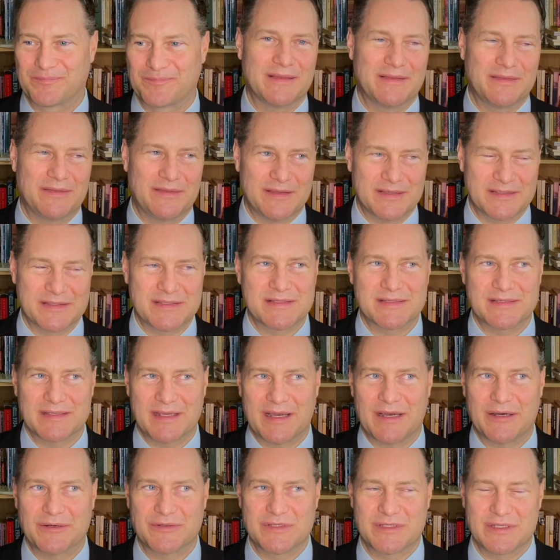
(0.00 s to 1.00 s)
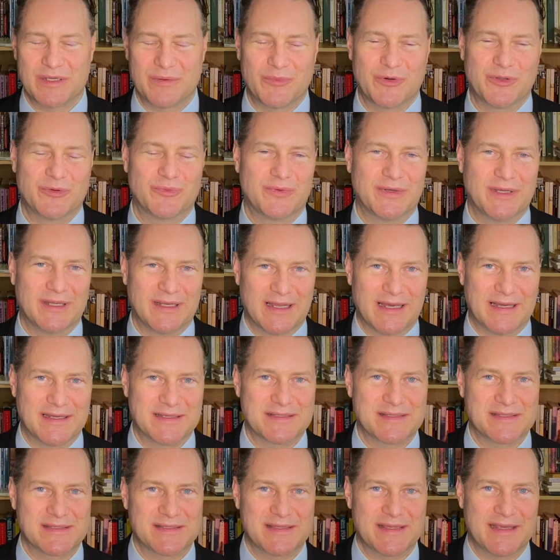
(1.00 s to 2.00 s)
this is how someone
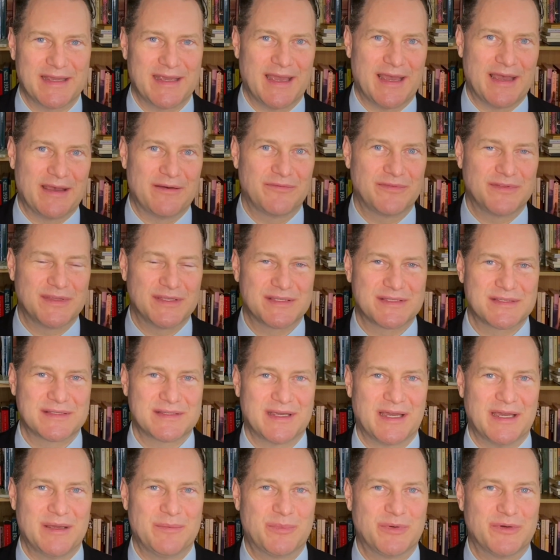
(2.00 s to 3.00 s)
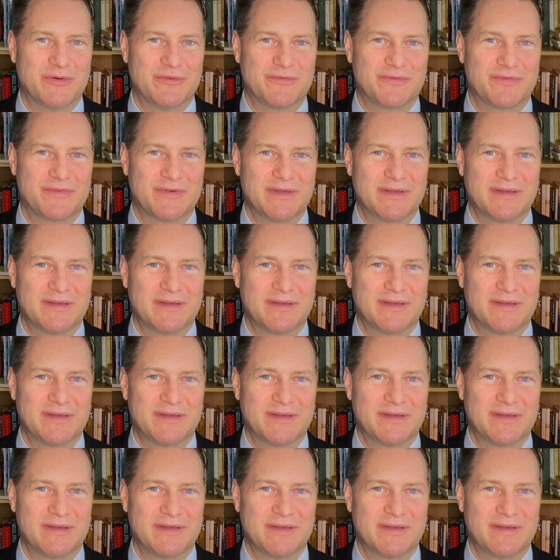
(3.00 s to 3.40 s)
realizes they have this type of